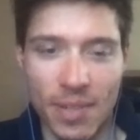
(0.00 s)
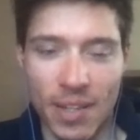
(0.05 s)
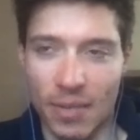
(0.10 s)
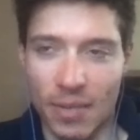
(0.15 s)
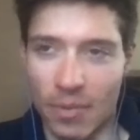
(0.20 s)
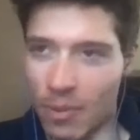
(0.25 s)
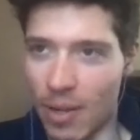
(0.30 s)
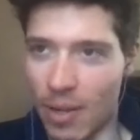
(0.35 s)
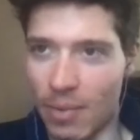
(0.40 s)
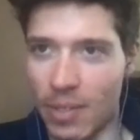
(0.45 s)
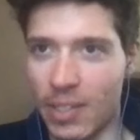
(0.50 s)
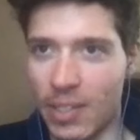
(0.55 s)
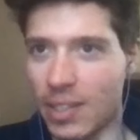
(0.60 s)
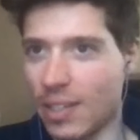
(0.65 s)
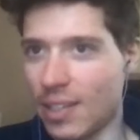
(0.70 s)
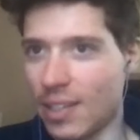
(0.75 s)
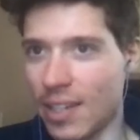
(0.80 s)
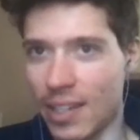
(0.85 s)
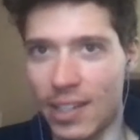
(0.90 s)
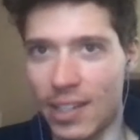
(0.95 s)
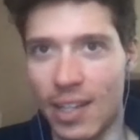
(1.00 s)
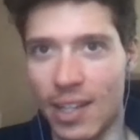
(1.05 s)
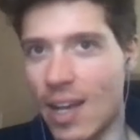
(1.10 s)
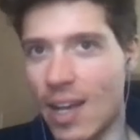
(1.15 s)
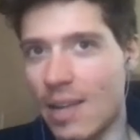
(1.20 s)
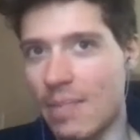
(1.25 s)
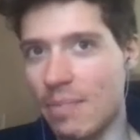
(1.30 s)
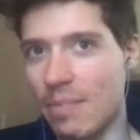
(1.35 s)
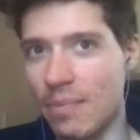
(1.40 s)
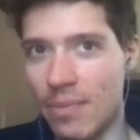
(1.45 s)
I've probably done that
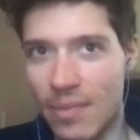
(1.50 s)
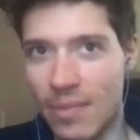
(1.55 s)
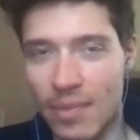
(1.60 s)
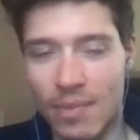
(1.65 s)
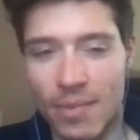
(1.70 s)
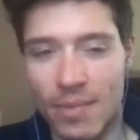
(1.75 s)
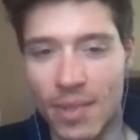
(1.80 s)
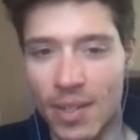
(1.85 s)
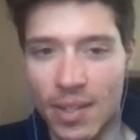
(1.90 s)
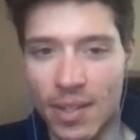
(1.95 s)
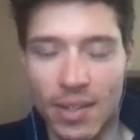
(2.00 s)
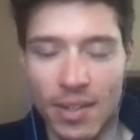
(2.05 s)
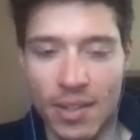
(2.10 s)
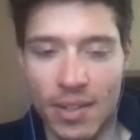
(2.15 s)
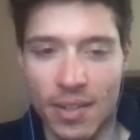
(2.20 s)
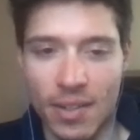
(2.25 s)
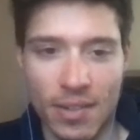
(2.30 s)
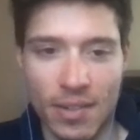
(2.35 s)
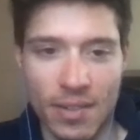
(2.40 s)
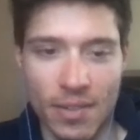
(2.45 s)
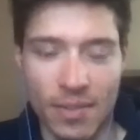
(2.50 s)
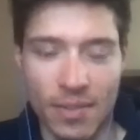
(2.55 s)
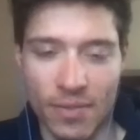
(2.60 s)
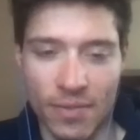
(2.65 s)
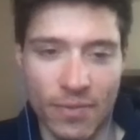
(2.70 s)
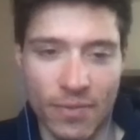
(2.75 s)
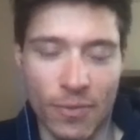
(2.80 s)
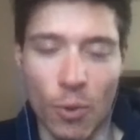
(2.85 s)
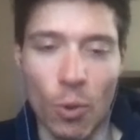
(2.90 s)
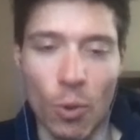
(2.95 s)
climb
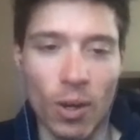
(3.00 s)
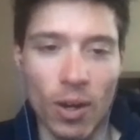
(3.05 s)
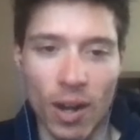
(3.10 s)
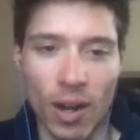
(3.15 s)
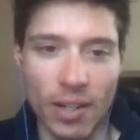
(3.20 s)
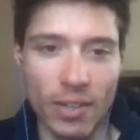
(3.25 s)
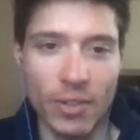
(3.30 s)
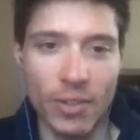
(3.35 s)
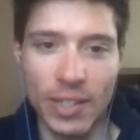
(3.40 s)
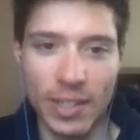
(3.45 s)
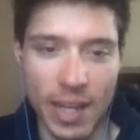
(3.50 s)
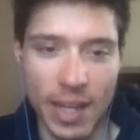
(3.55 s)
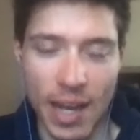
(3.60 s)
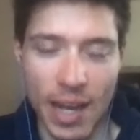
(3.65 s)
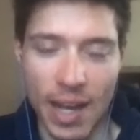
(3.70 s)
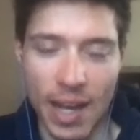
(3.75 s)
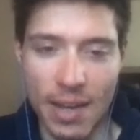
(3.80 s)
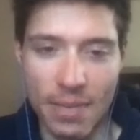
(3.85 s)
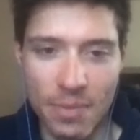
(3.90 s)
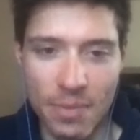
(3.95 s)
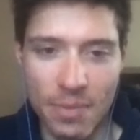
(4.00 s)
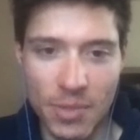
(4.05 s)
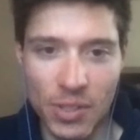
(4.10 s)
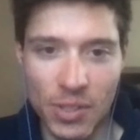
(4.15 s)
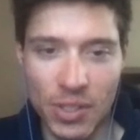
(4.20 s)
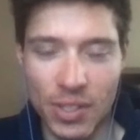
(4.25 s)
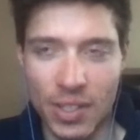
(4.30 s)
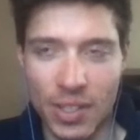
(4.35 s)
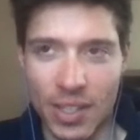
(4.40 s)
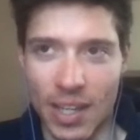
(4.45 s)
400
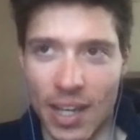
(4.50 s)
times.